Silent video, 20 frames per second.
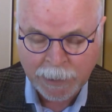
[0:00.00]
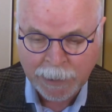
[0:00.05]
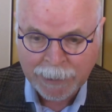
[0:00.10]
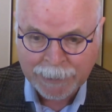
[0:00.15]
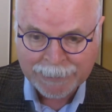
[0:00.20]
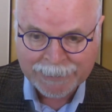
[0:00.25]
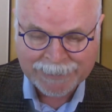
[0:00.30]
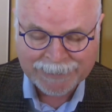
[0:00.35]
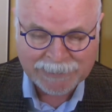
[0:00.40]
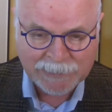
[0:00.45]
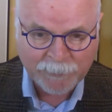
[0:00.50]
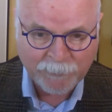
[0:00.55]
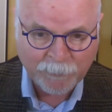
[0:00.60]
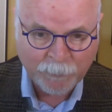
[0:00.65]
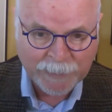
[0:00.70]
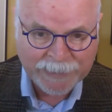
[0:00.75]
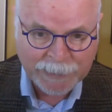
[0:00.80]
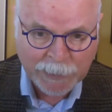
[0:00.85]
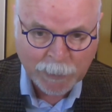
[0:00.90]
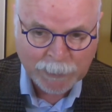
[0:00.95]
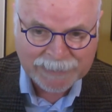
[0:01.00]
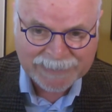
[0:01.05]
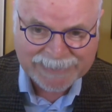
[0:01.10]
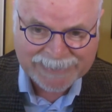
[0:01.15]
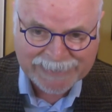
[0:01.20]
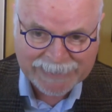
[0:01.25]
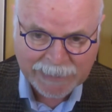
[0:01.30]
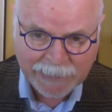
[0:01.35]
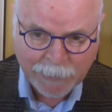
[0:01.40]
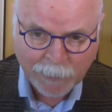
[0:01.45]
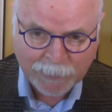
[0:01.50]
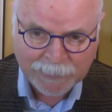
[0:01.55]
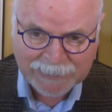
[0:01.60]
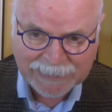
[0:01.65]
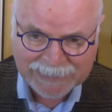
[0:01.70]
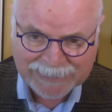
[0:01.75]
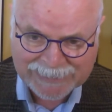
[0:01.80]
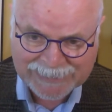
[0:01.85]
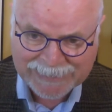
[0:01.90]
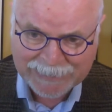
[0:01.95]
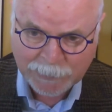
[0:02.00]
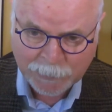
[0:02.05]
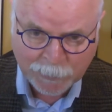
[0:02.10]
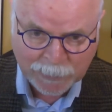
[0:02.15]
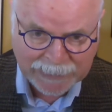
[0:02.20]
because if we don't see our senior